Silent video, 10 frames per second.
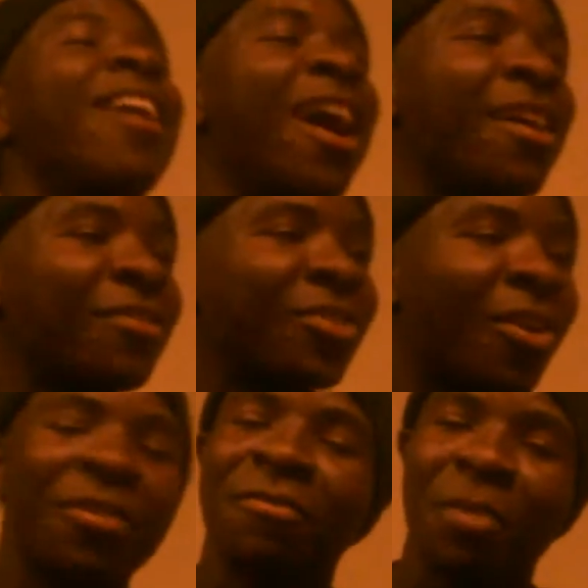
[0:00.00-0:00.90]
I have
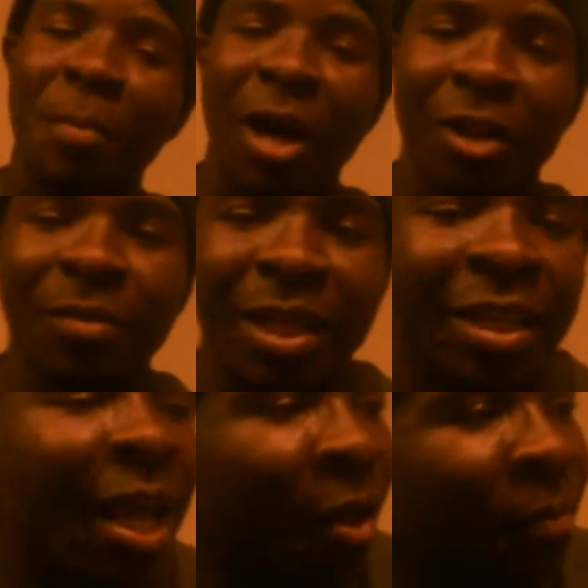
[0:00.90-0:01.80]
started from the bottom
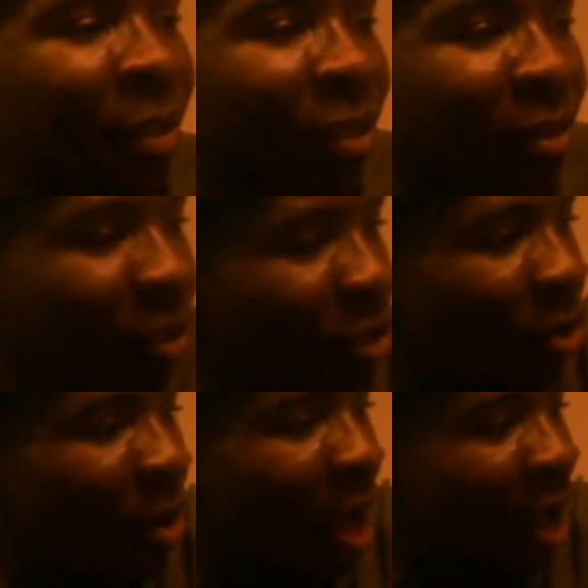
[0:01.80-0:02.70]
and now I'm here. You
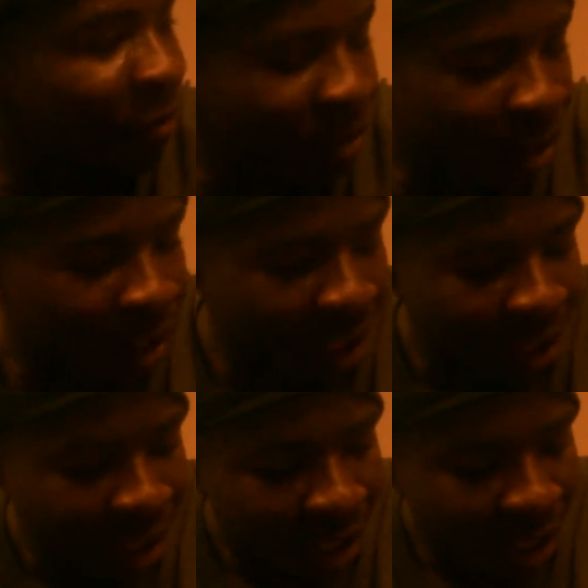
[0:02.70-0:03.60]
know, I've started.